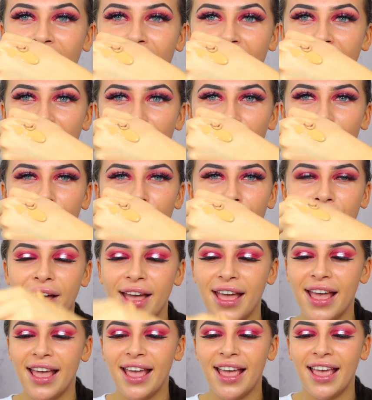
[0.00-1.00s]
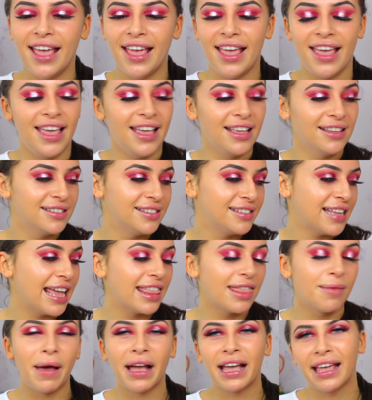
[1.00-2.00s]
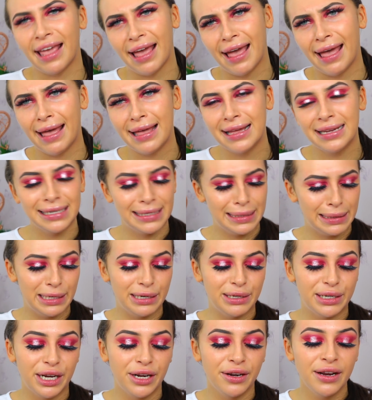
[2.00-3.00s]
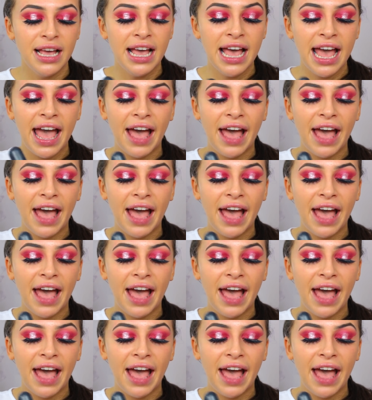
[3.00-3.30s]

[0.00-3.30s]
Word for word: like that. Way stain the back of your hand. No, I don't.